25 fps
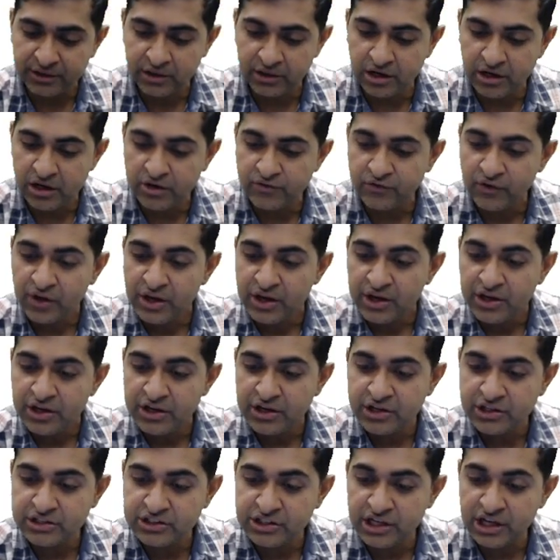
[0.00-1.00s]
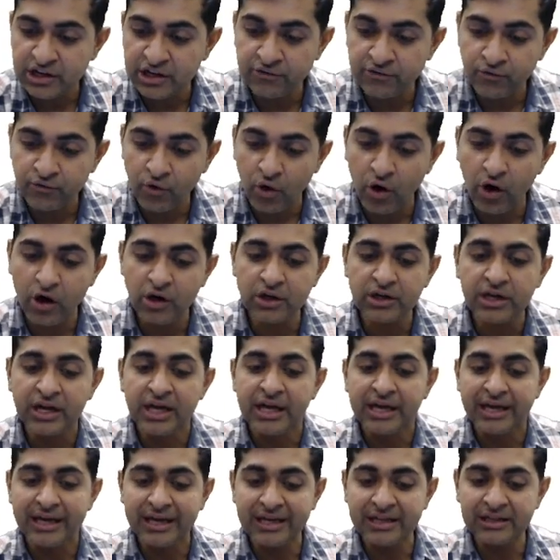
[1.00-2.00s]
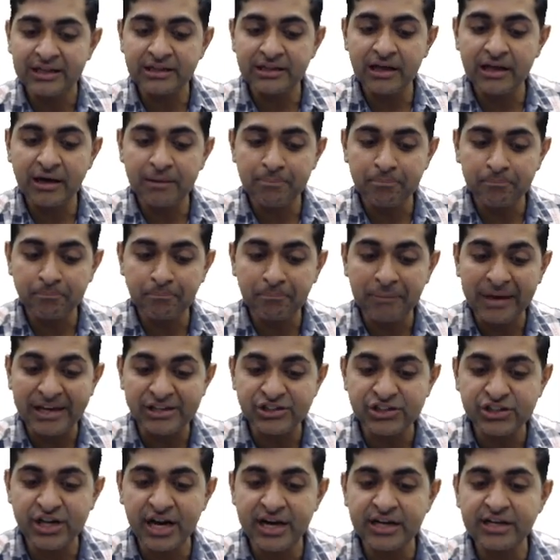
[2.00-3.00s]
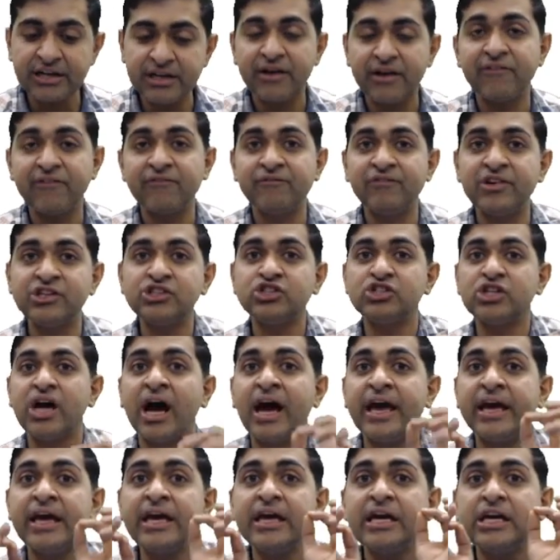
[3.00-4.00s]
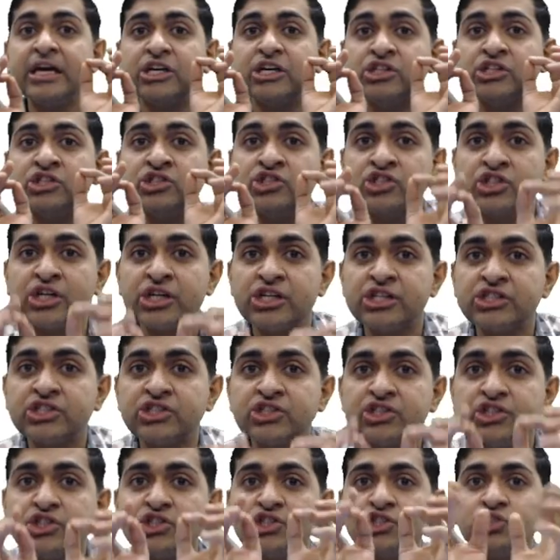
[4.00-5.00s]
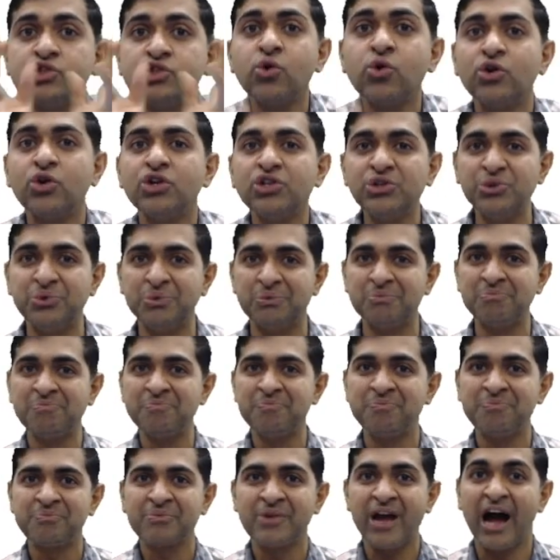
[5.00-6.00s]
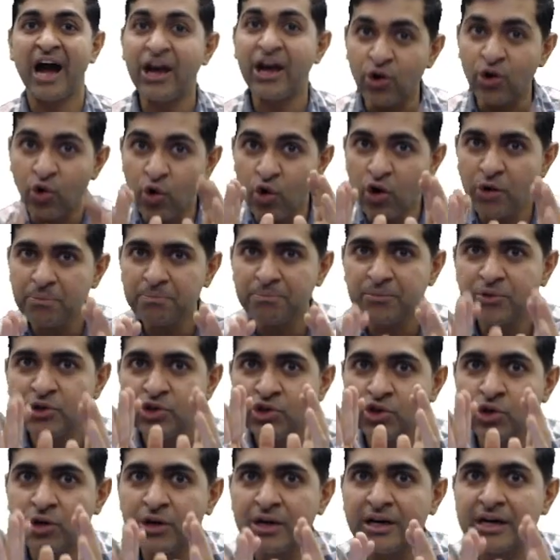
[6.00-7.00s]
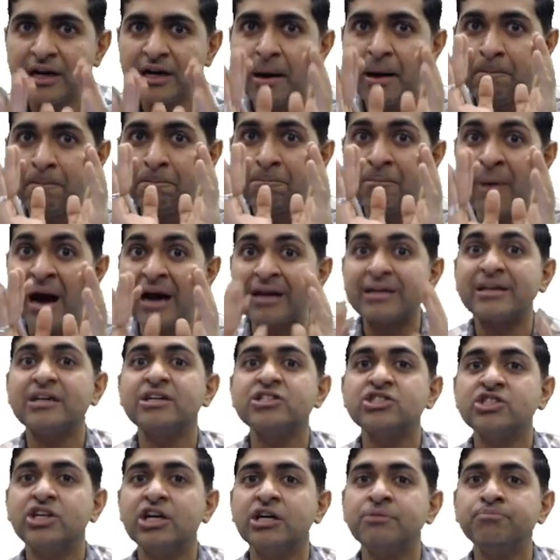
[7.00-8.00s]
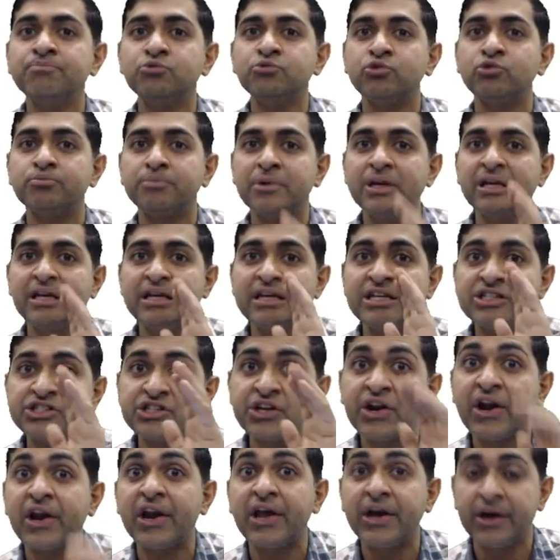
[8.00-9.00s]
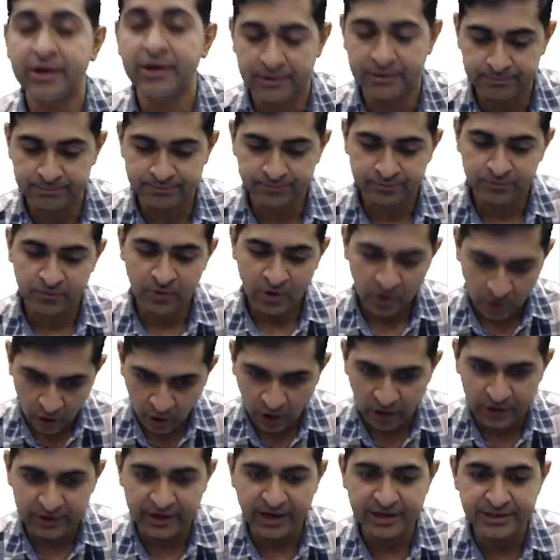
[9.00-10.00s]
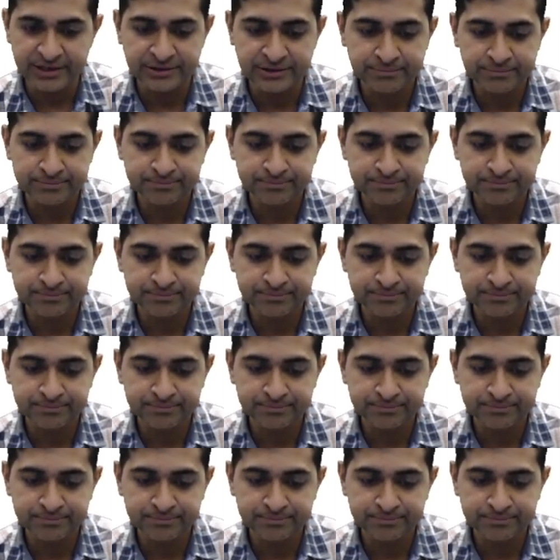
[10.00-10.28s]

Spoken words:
nerve is involved in the patient which I just showed you. I hope your Marcus Gunn pupil is clear. All right.